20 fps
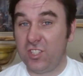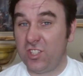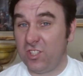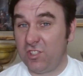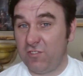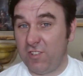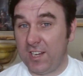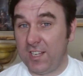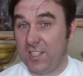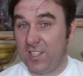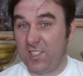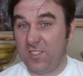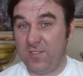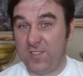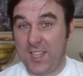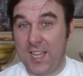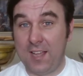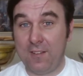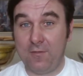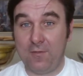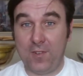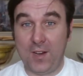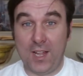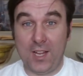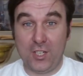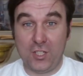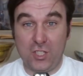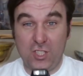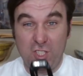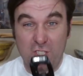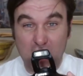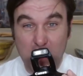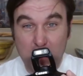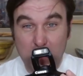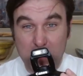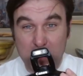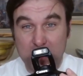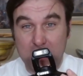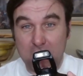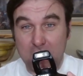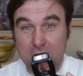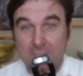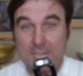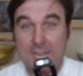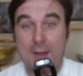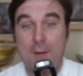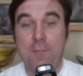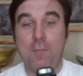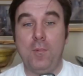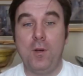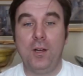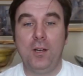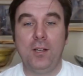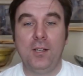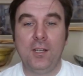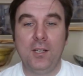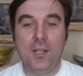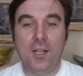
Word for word: the strength of that flash using our camera.